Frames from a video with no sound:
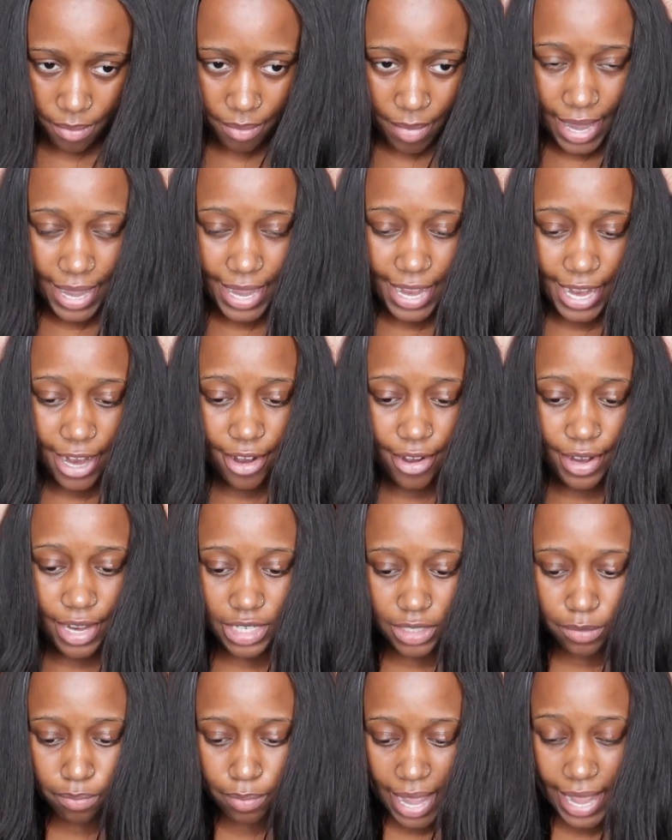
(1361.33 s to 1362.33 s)
My hair
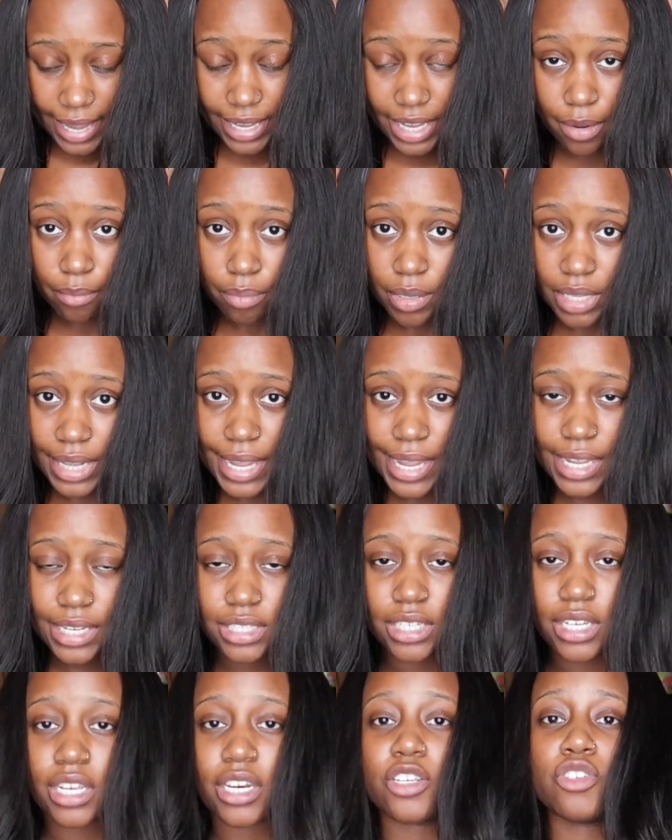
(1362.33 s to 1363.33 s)
is back in
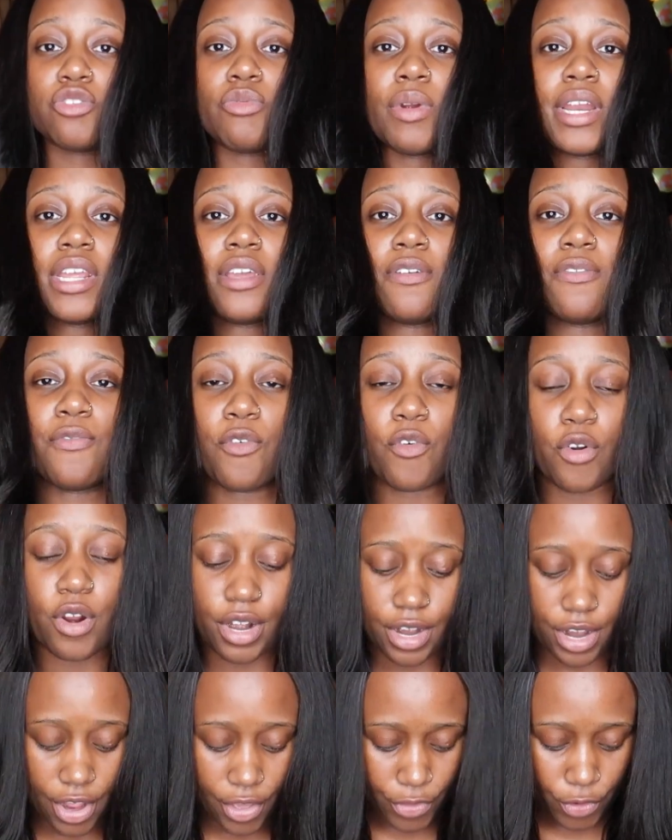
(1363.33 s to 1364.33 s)
place. It is ready for
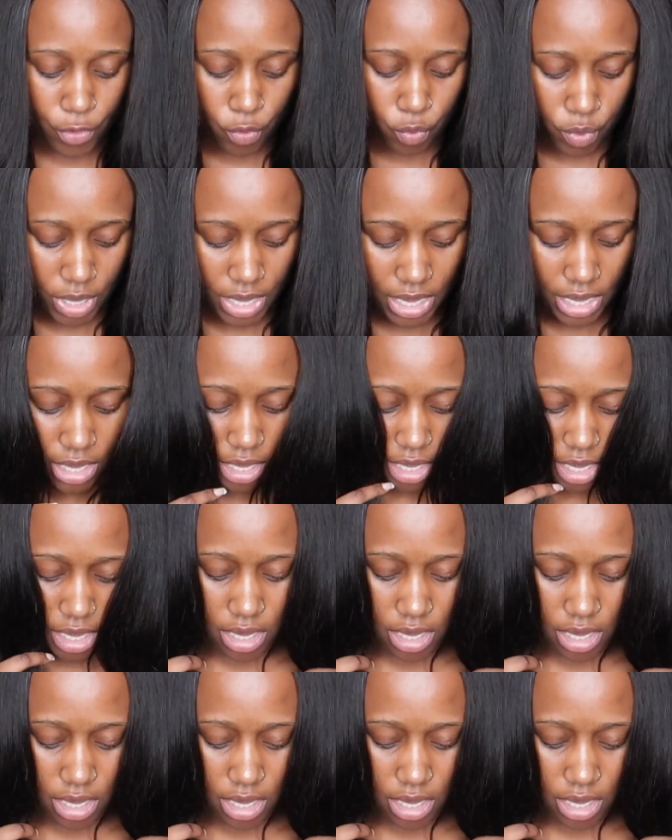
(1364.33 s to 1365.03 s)
another week.